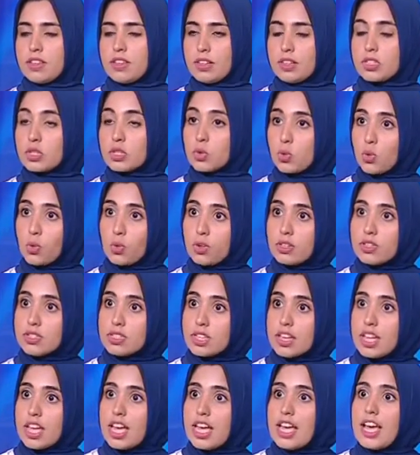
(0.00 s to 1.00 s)

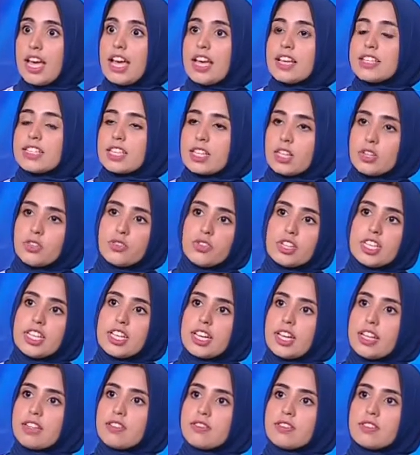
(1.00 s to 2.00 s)
schools, secondary
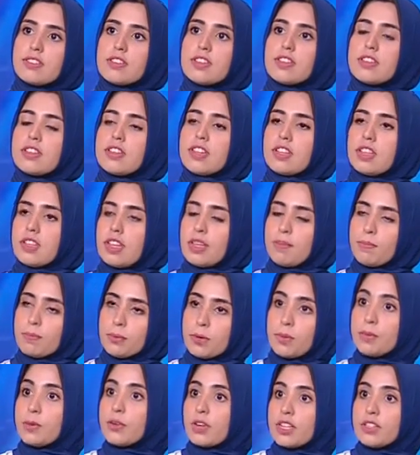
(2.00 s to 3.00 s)
and
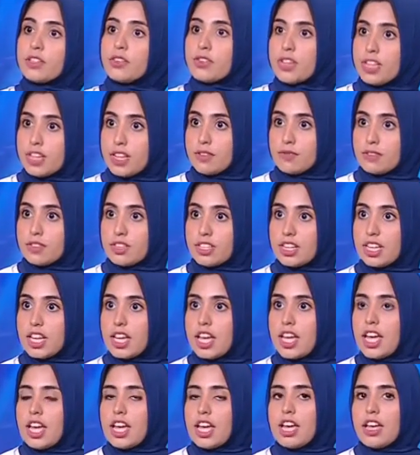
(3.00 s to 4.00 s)
preparatory level.
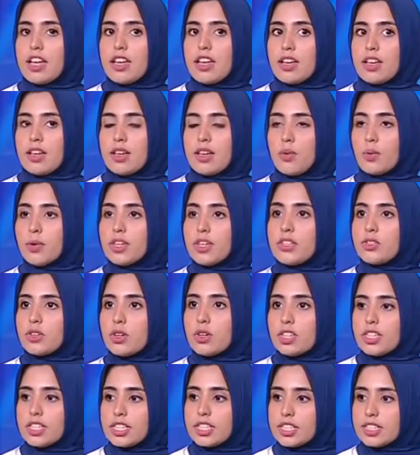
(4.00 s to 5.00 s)
We
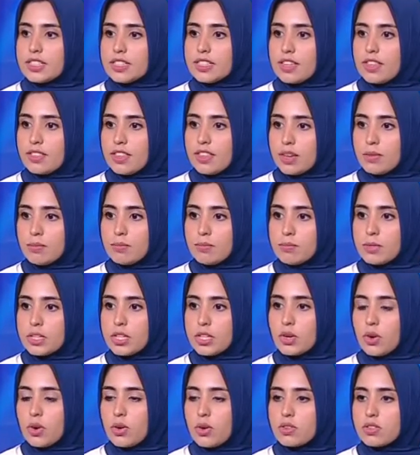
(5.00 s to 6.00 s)
target them
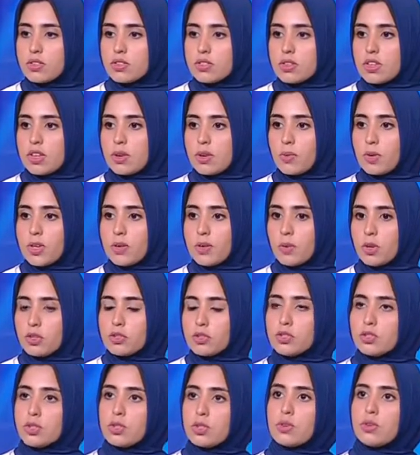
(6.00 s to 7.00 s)
because we
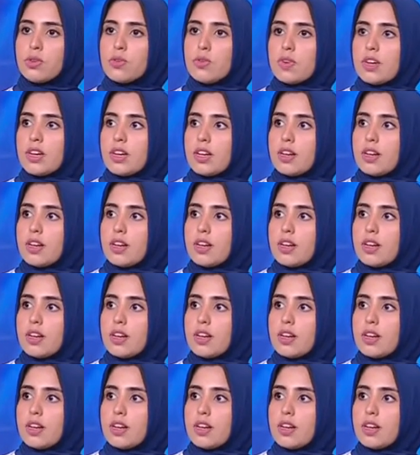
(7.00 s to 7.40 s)
want to